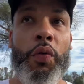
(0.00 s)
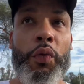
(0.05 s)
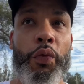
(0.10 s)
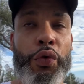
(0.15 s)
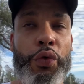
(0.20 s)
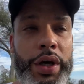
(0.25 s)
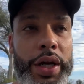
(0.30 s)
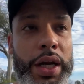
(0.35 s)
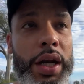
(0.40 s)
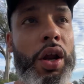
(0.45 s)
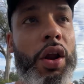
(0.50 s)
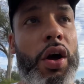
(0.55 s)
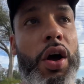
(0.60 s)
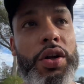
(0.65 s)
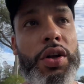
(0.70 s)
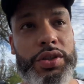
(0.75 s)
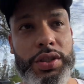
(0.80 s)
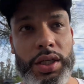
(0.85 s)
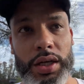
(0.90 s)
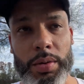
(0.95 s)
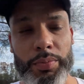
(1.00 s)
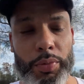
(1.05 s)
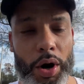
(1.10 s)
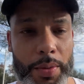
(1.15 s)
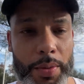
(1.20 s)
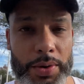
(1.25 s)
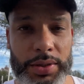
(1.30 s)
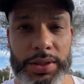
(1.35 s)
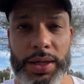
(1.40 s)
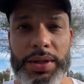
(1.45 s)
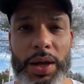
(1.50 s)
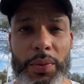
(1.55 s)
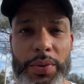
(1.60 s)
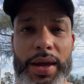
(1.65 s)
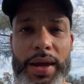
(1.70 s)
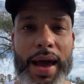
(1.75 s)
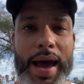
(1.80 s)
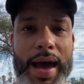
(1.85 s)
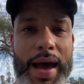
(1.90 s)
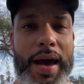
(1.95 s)
relaunching a barbershop that we
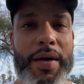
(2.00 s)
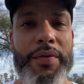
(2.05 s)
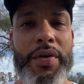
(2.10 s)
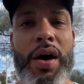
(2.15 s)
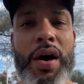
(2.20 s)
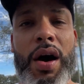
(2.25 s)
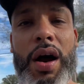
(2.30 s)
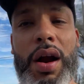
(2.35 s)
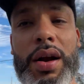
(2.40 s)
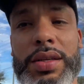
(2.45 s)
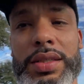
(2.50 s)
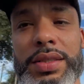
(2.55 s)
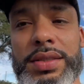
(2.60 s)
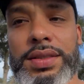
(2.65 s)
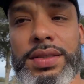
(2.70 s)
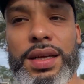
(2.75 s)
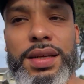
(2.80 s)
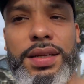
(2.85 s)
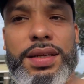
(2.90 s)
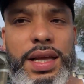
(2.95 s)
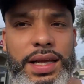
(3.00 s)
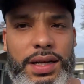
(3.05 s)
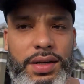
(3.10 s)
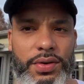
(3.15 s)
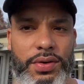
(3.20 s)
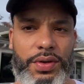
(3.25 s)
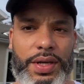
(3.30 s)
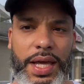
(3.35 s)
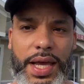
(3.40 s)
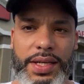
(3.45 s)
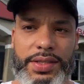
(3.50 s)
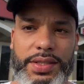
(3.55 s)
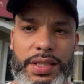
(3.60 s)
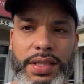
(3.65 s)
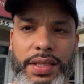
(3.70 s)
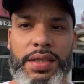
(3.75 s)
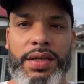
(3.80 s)
have, our Sun Lake location.